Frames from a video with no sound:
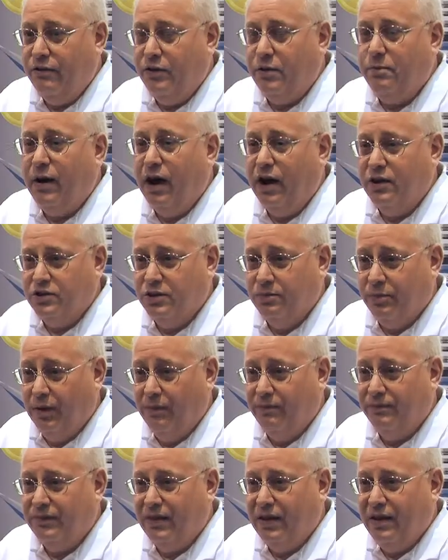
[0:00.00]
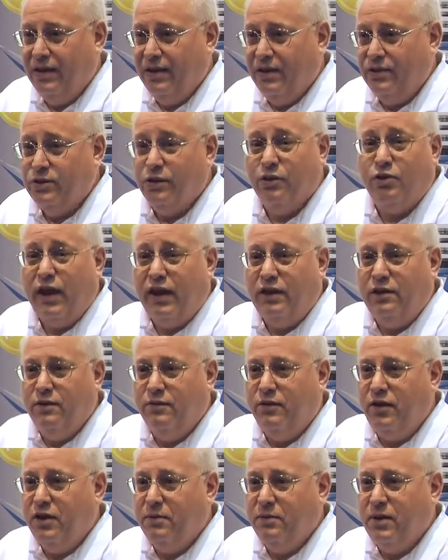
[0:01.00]
ever possible. So thank you
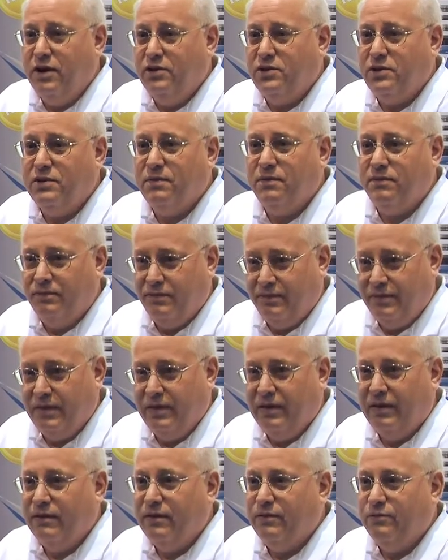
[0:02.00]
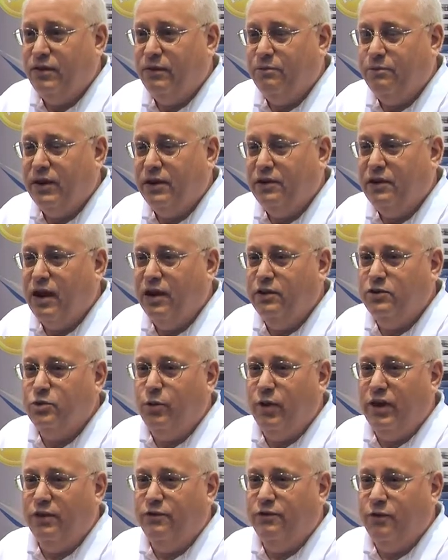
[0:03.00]
very much from Pittcon
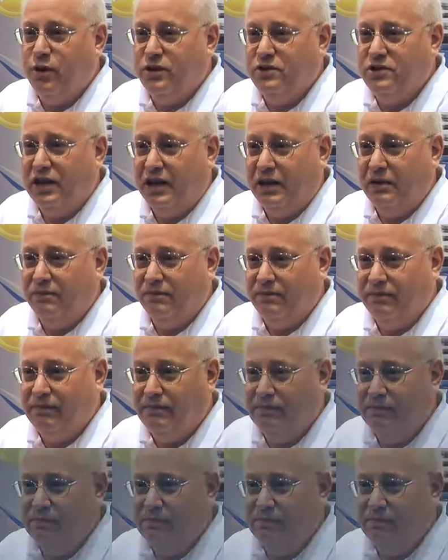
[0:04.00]
2014.